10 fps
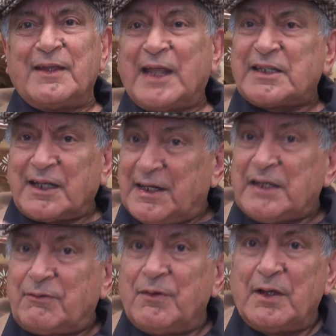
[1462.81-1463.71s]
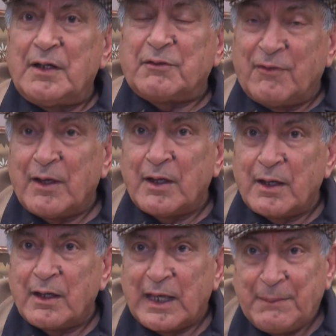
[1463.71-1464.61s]
That's a great
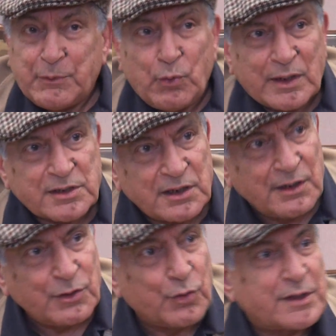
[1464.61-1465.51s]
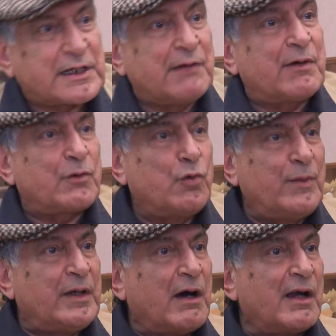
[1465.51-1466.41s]
help to us to discover who
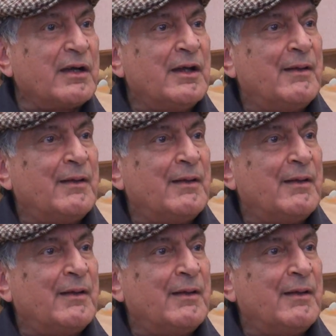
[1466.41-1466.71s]
we are,